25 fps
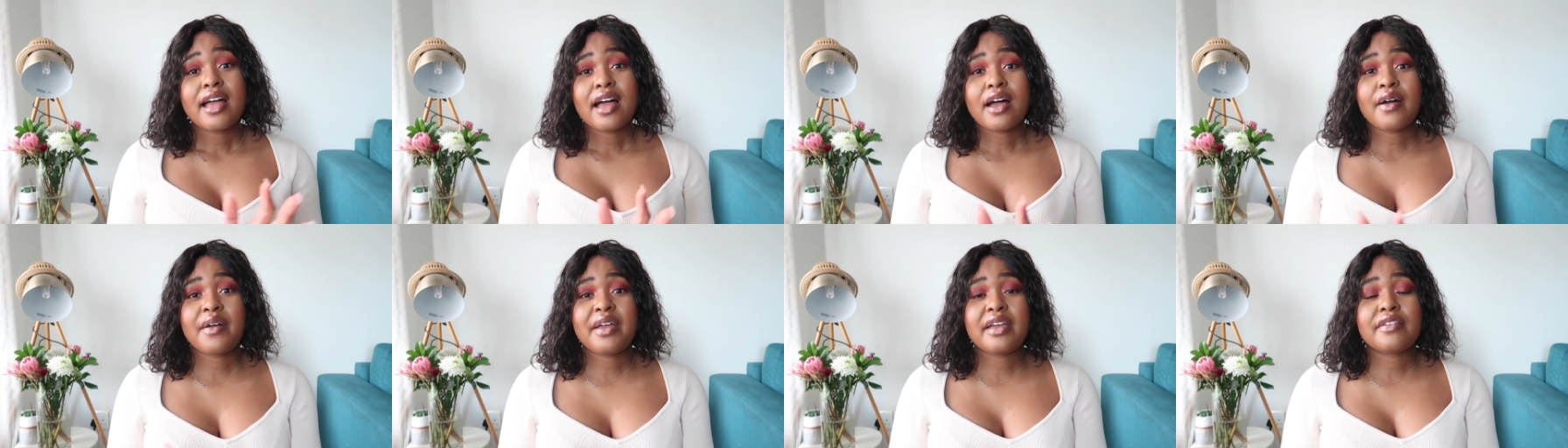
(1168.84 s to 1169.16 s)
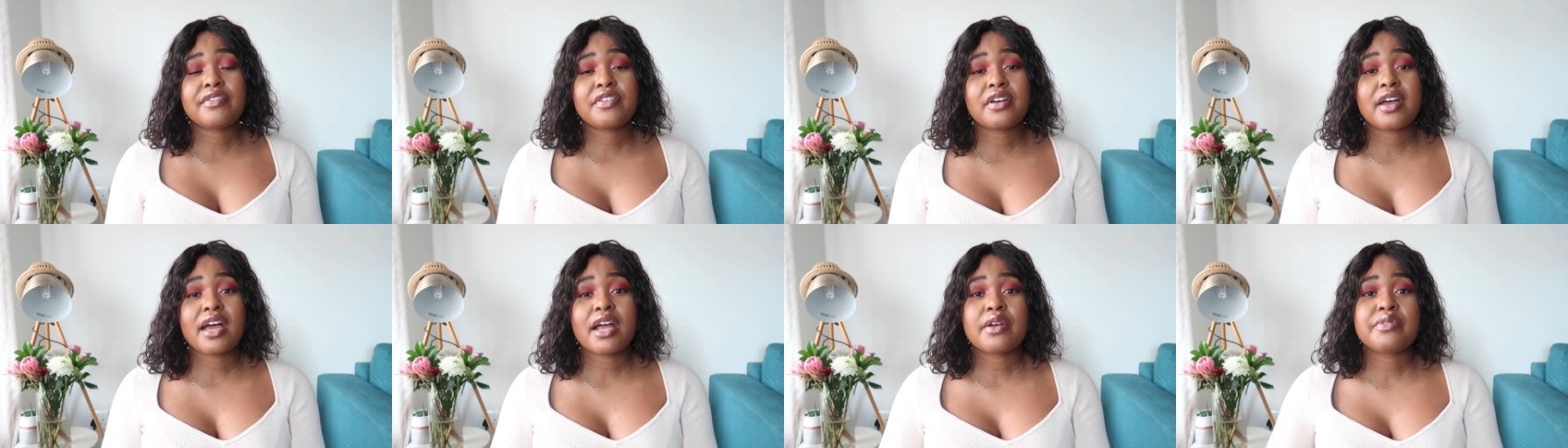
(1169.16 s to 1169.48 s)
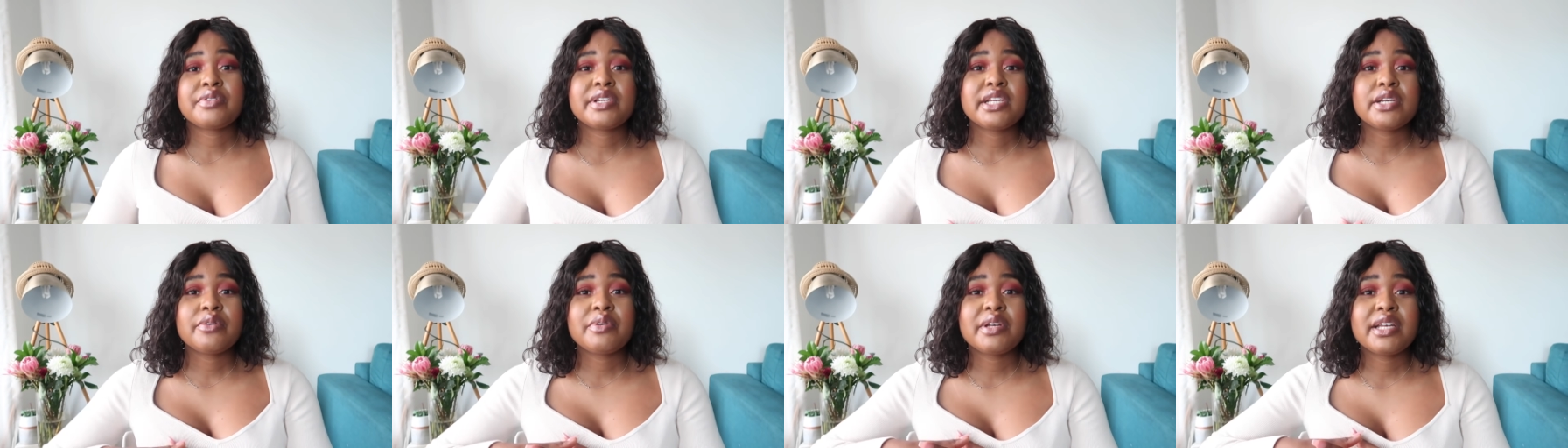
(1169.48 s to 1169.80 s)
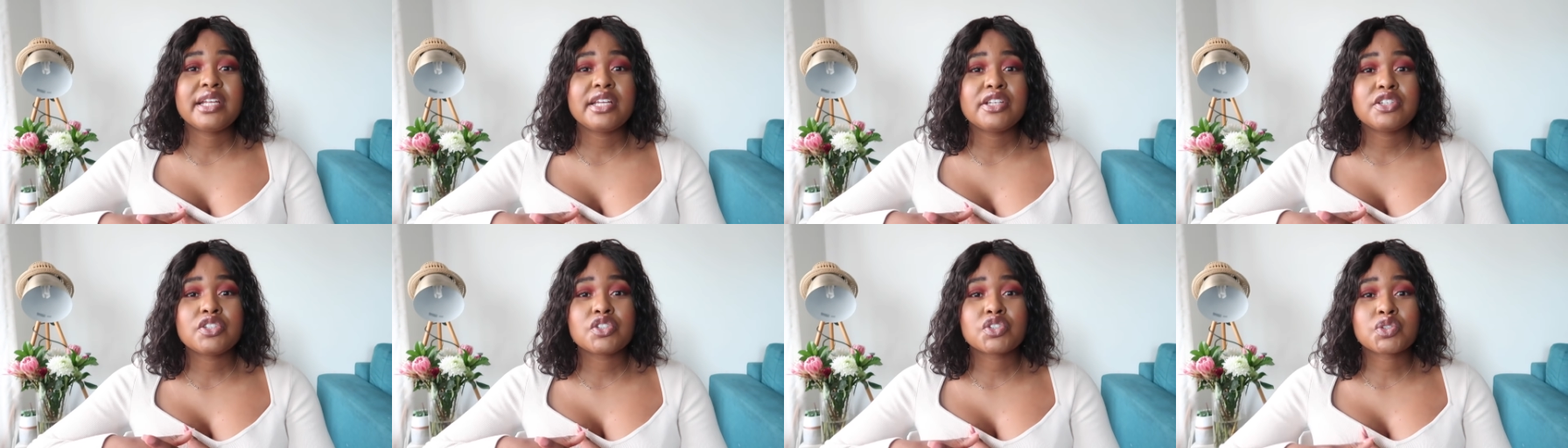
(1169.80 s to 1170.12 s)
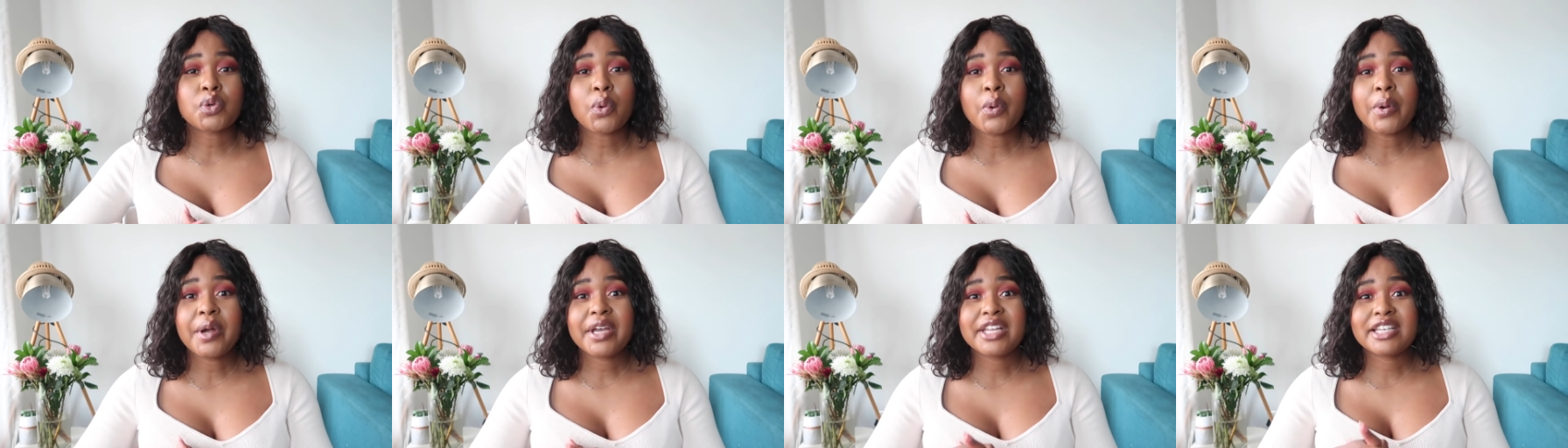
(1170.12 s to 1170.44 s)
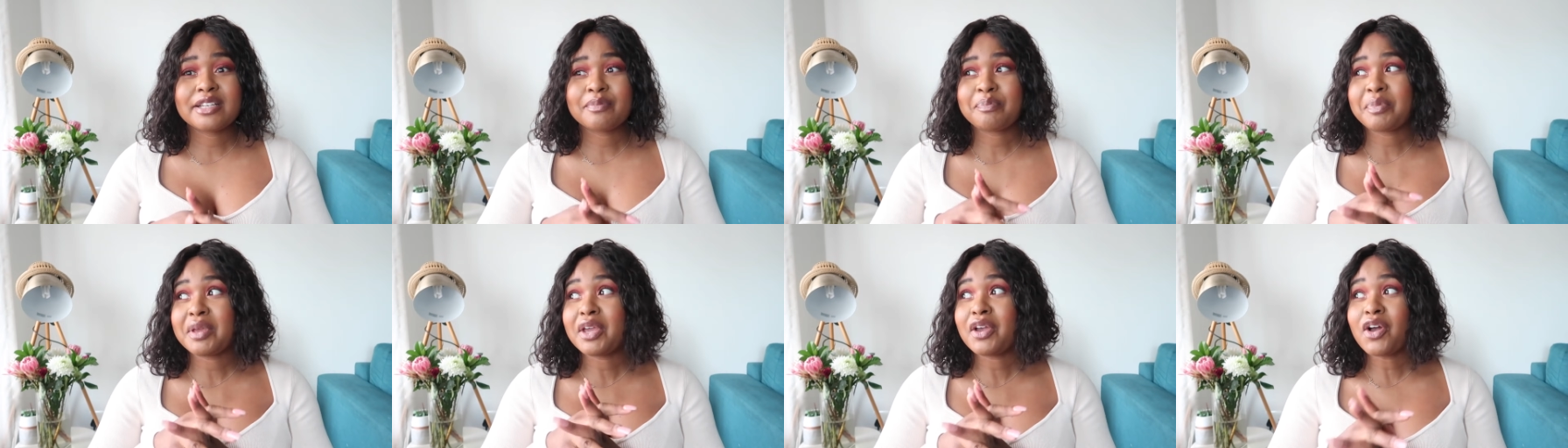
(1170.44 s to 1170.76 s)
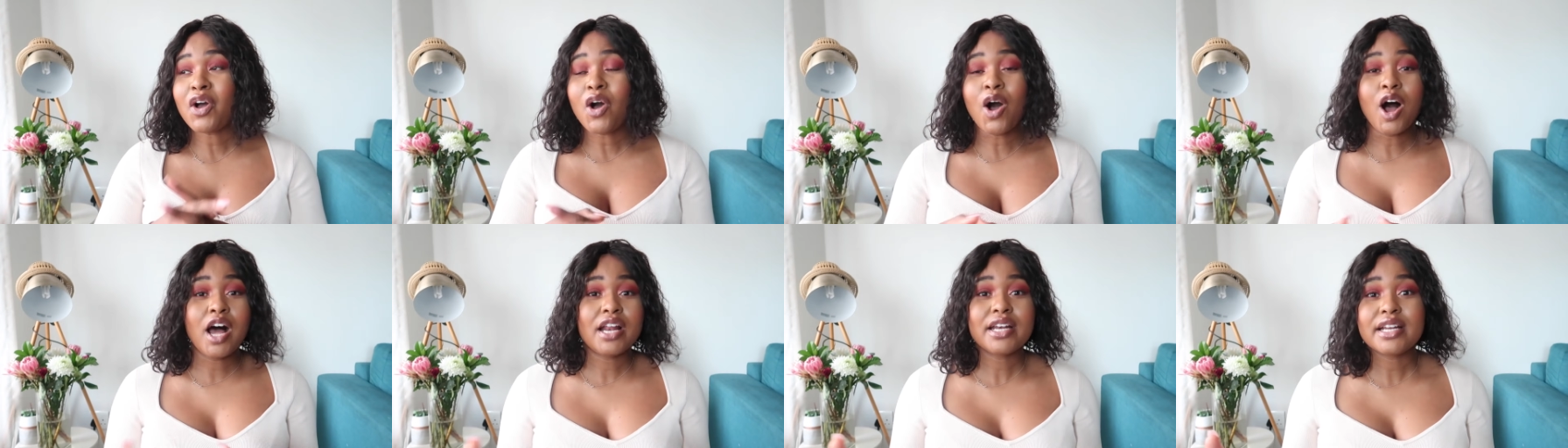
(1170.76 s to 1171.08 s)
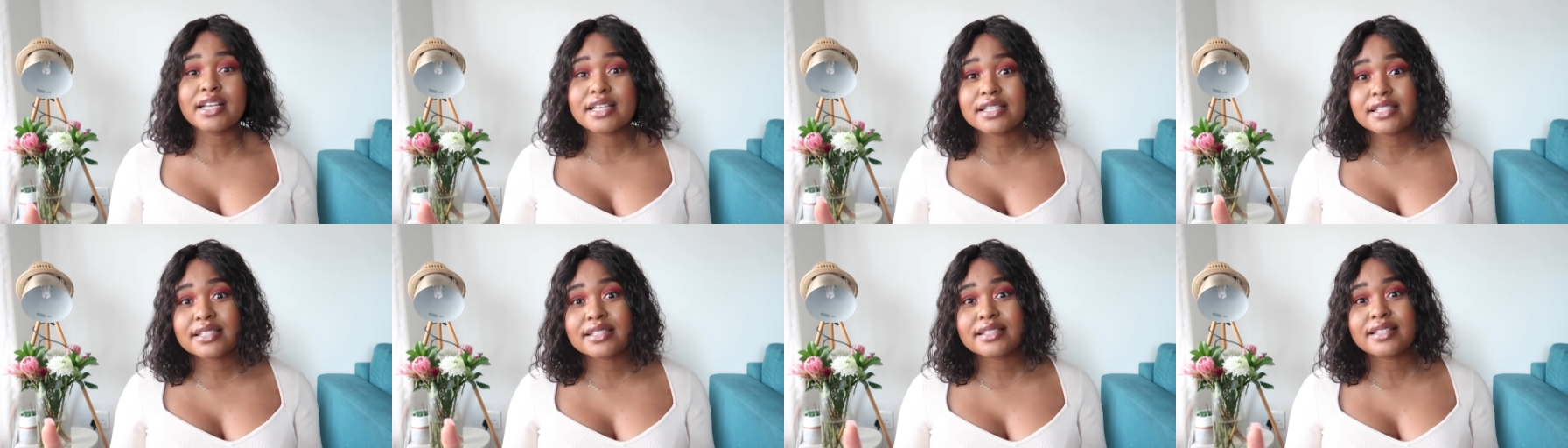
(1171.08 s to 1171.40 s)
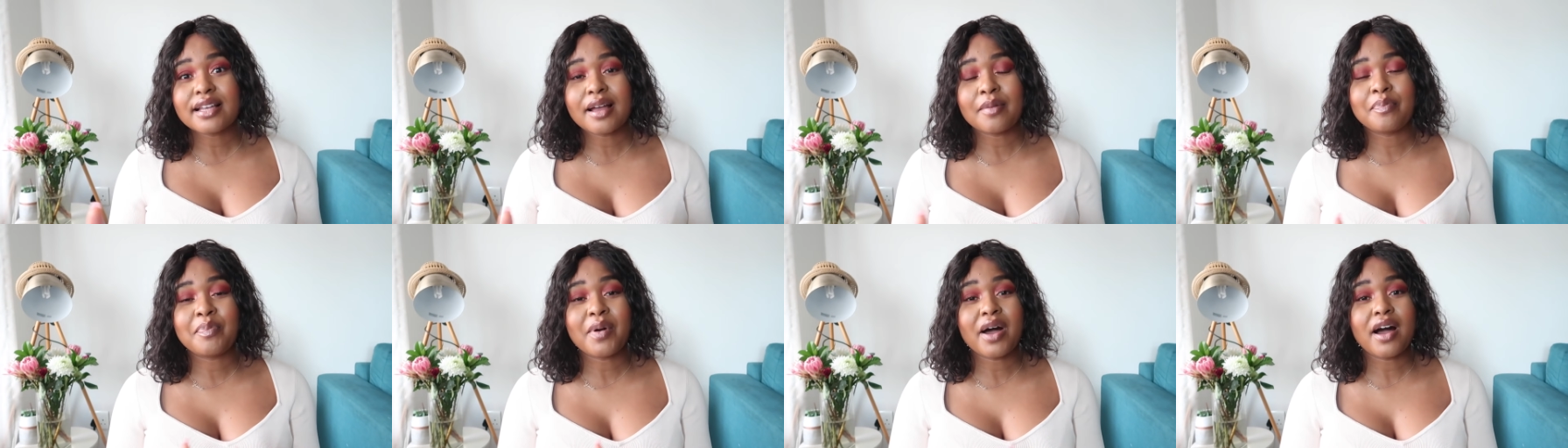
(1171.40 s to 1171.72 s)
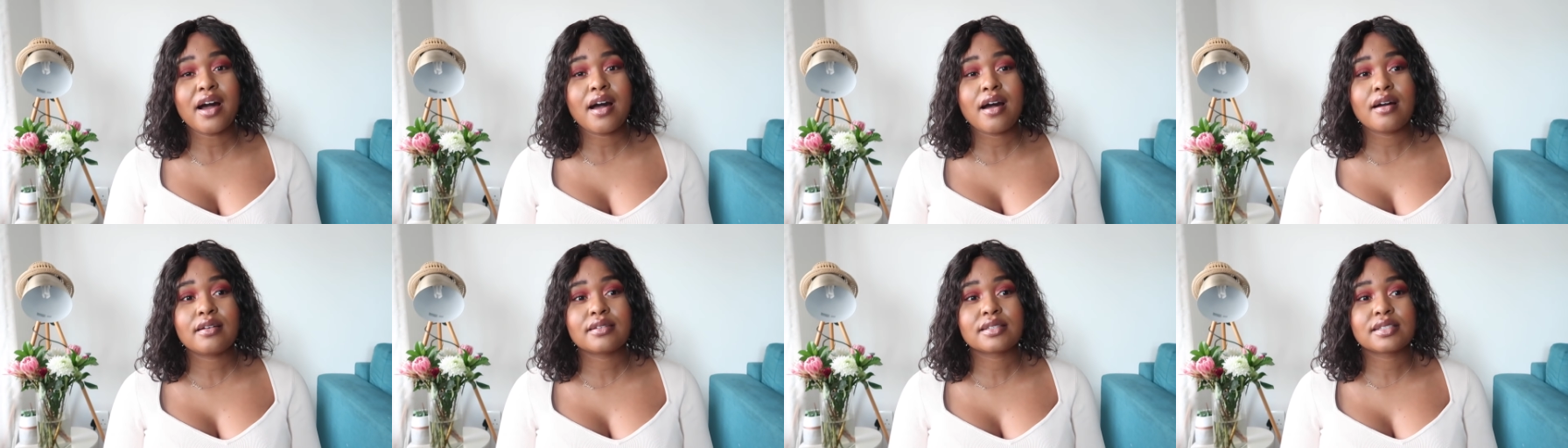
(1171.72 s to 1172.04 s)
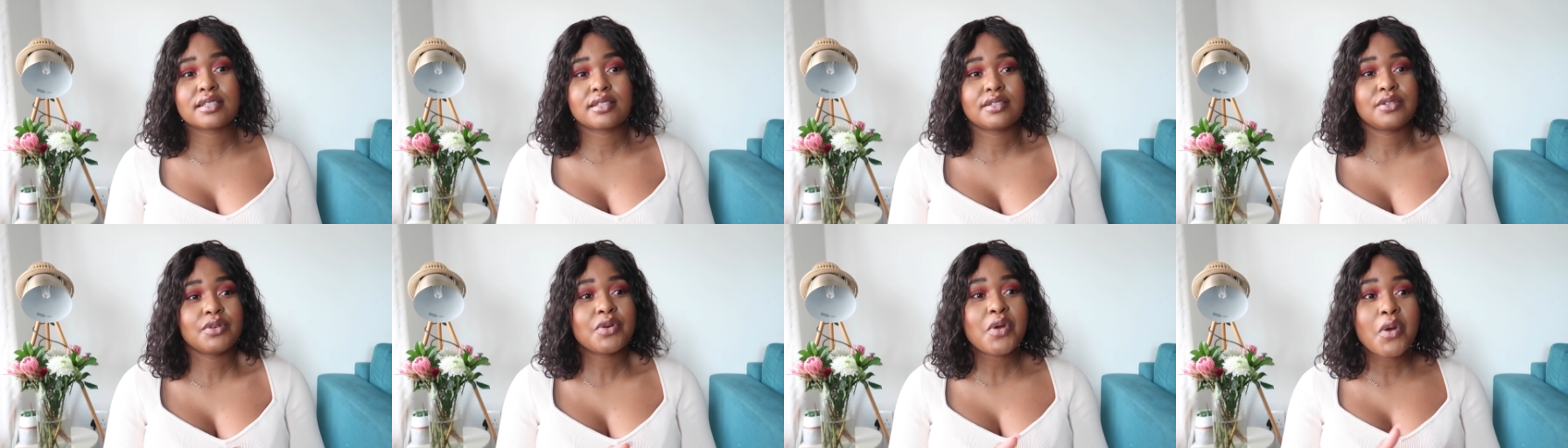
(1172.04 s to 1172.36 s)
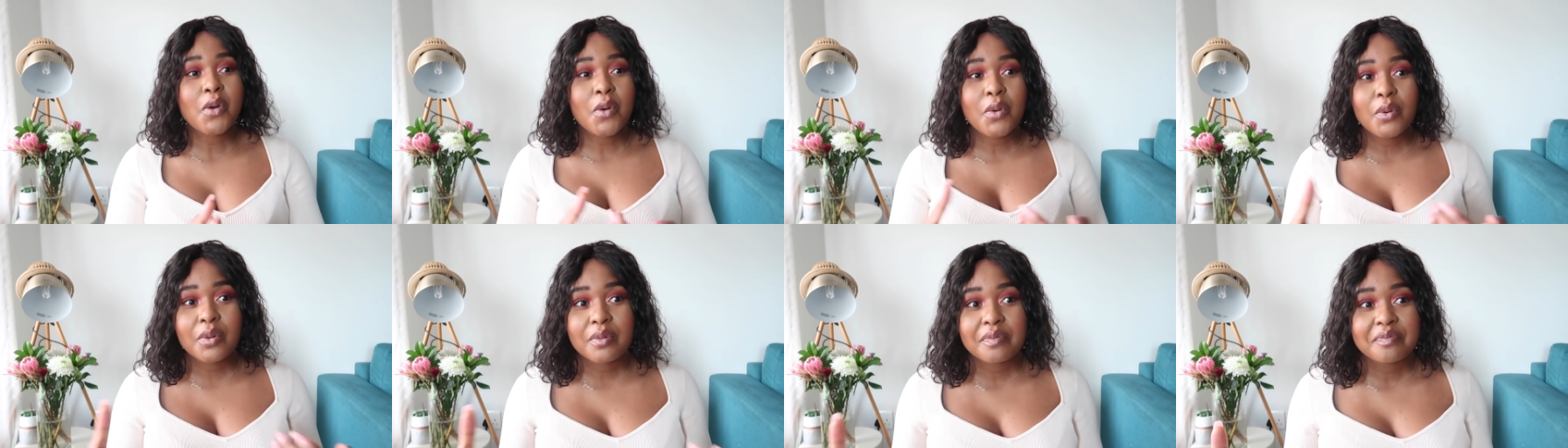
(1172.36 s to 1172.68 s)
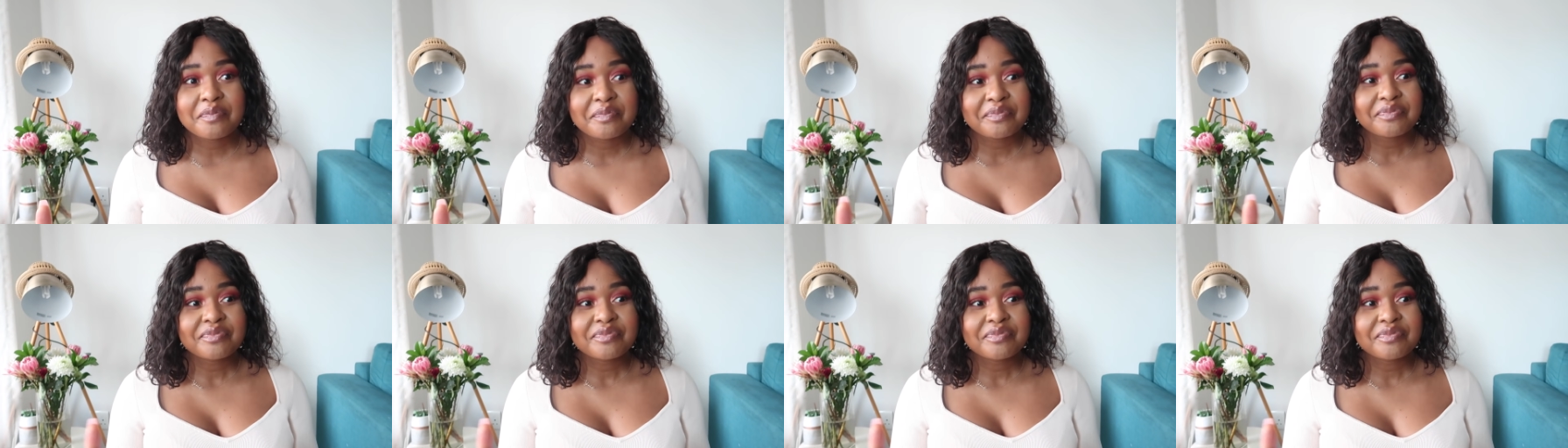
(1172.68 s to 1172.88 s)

However, I really, really enjoyed being honest about, you know,